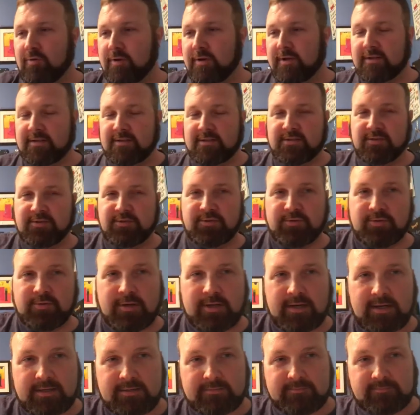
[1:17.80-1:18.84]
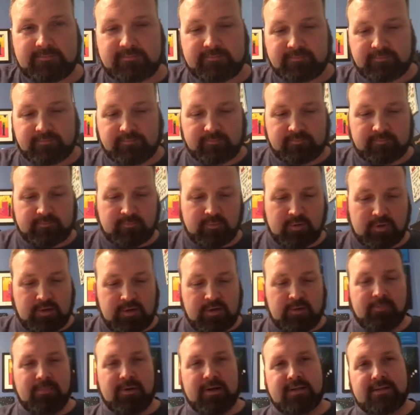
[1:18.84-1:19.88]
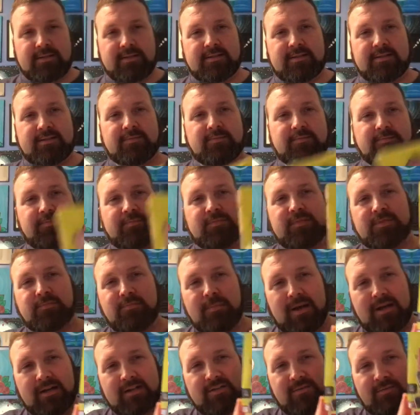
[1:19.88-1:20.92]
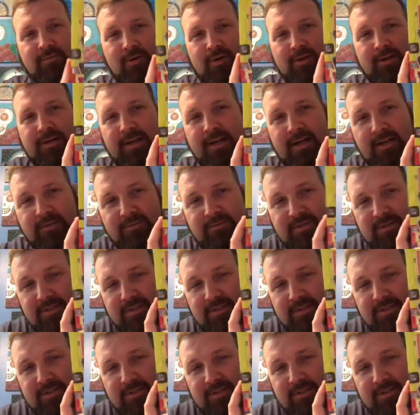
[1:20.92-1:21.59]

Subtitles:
to we're going to bust this box of archives,